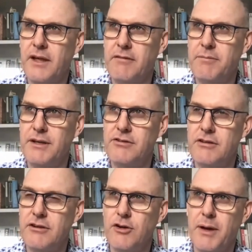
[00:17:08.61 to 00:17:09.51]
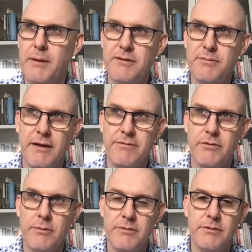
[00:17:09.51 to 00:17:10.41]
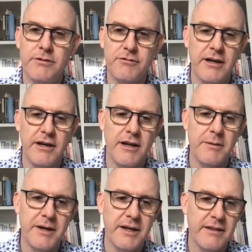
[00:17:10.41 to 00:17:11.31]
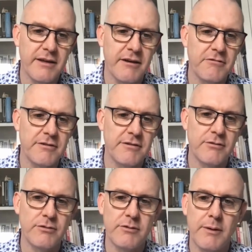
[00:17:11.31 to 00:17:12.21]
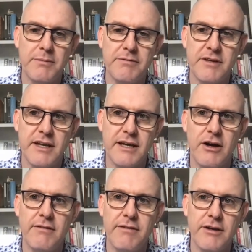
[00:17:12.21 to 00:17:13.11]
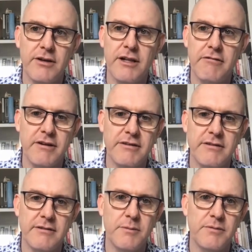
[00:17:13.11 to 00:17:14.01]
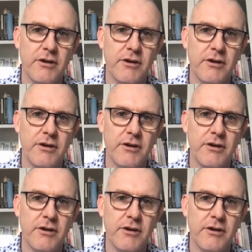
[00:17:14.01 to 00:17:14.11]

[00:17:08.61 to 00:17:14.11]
I've mentioned the new payments platform, Australia, like many other countries, has also uplifted our high-value clearing system.